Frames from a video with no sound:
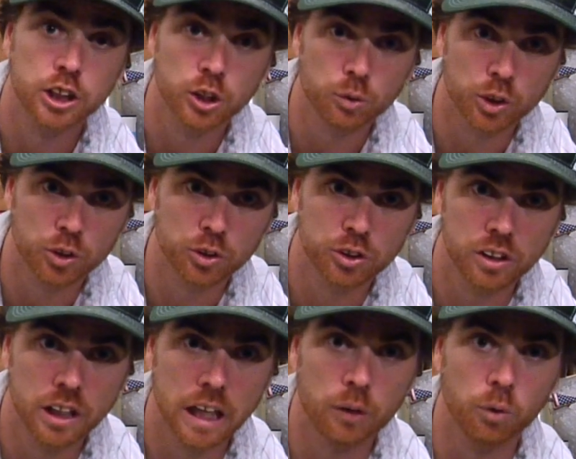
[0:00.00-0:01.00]
Then we're going to
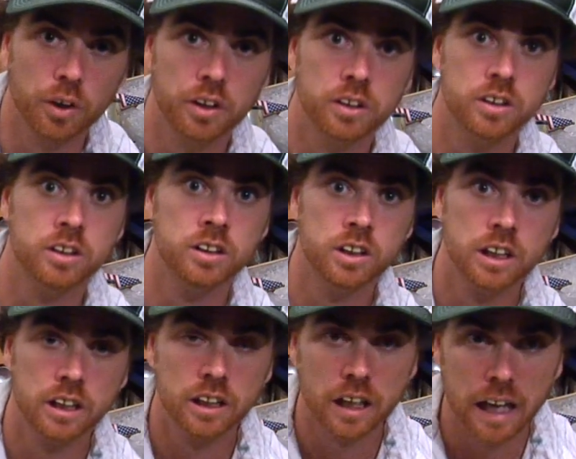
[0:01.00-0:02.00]
do that one.
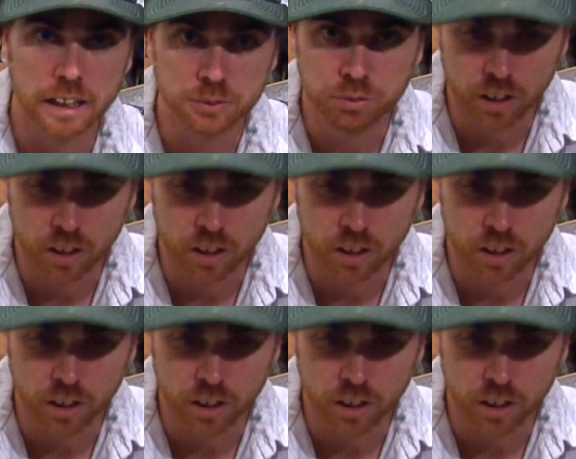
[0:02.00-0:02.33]
Ice